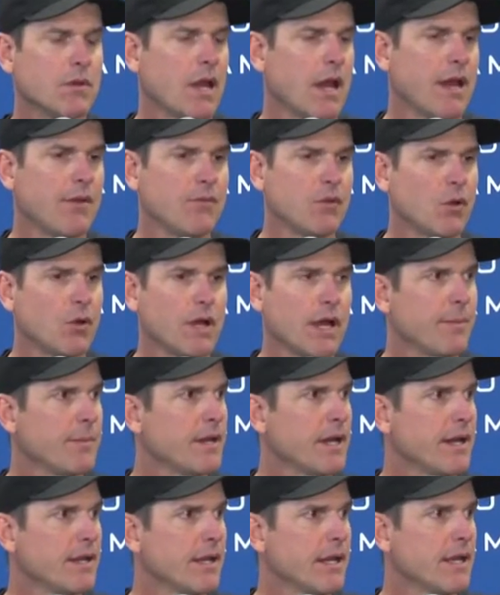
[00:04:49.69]
I have no
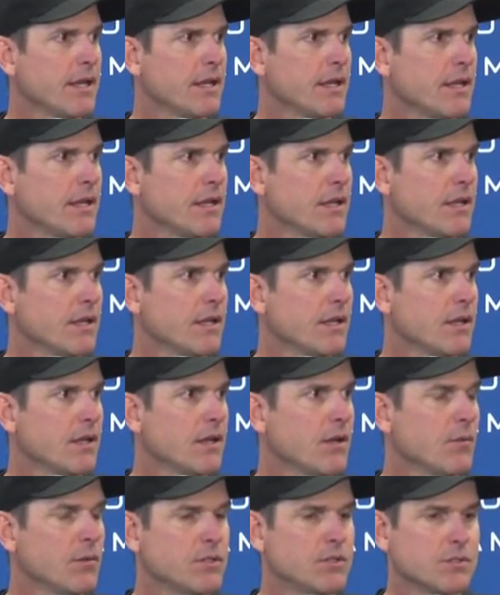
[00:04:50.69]
comment on that. You
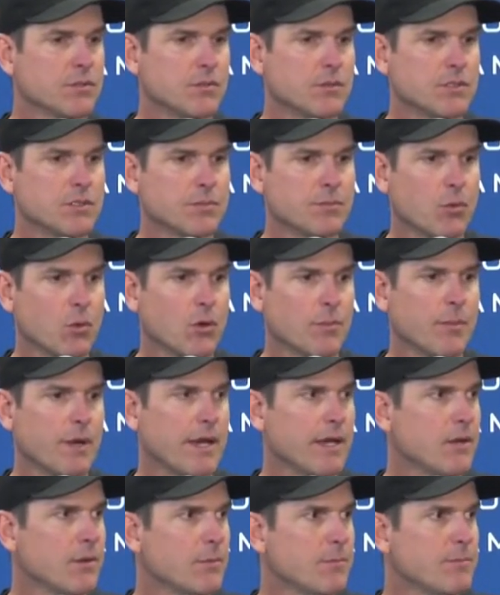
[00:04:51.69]
know, we, we support
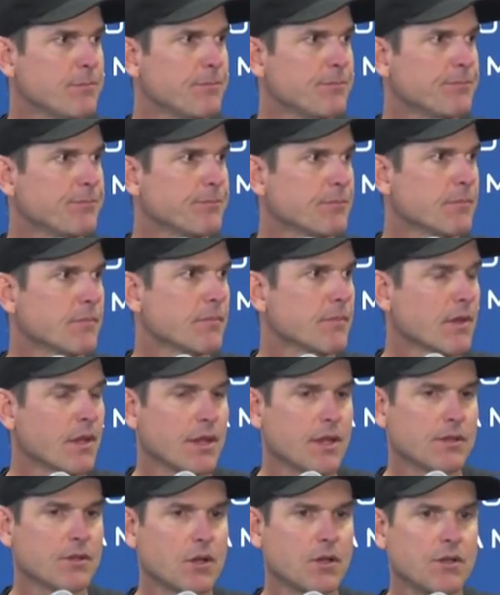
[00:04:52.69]
Michael
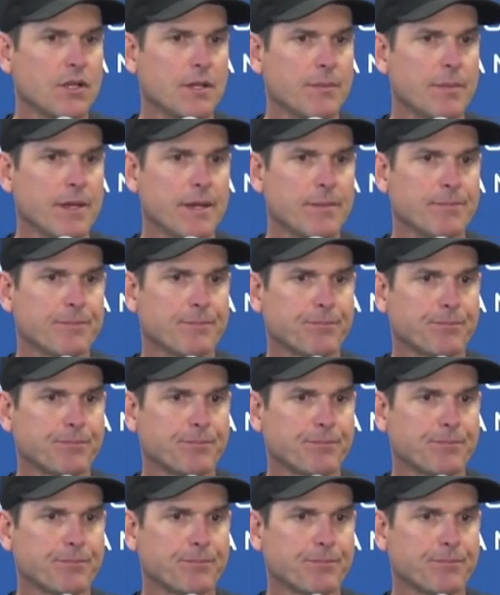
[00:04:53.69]
as our teammate.